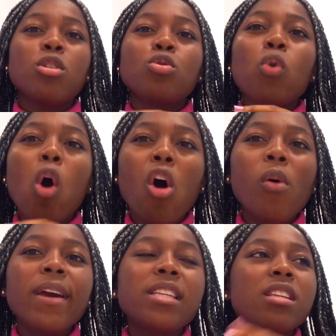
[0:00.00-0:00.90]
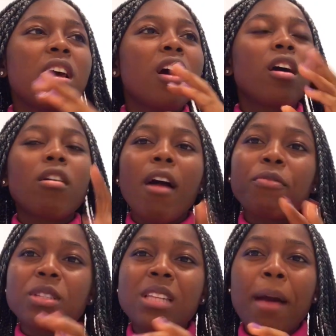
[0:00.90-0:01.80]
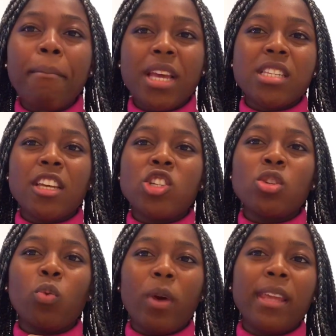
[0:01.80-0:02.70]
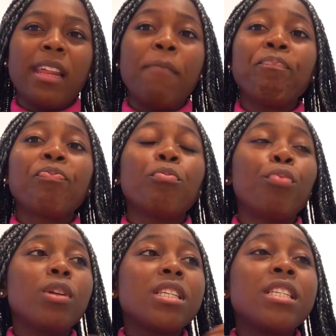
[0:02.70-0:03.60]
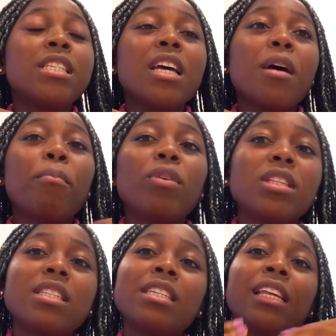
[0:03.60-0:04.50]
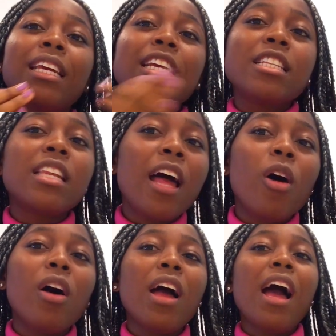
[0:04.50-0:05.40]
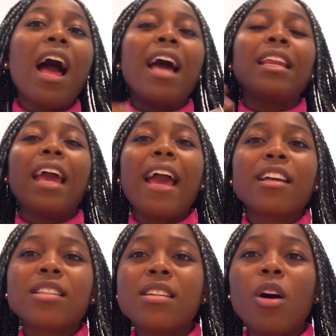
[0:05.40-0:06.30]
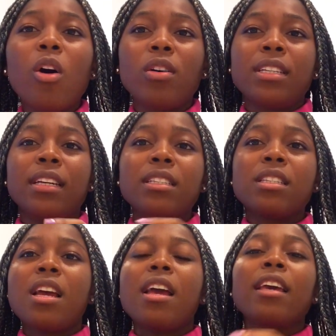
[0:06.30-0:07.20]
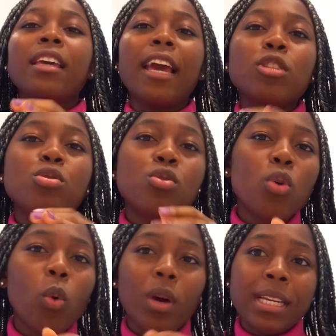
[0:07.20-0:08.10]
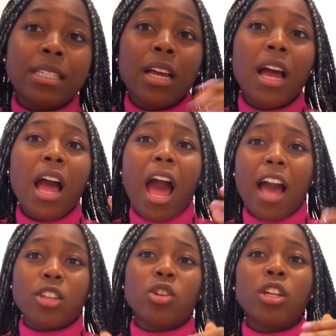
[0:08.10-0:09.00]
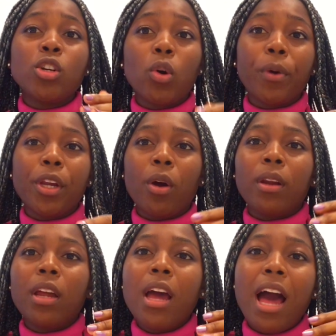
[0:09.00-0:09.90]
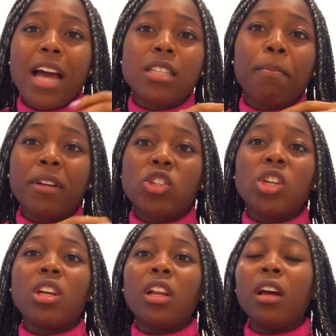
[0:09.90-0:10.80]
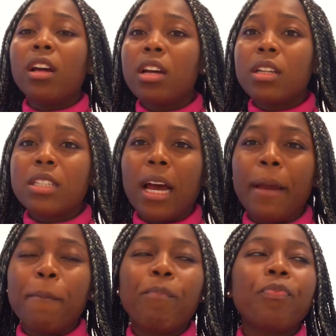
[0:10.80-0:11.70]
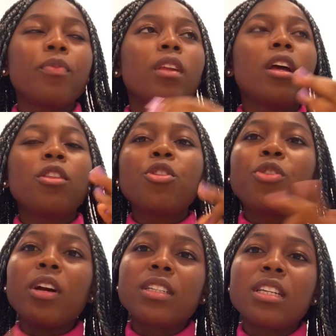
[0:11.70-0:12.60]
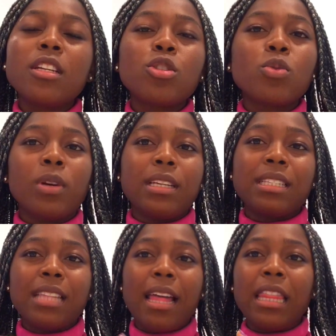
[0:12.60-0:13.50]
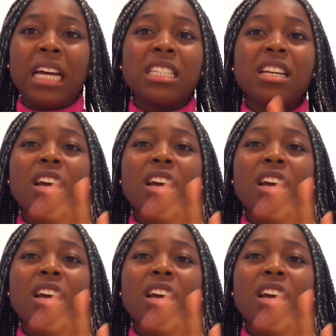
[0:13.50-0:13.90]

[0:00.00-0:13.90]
to always craft that message in a way that both the internal and the external audience get to know what is actually going on at a particular time. The third thing is to understand that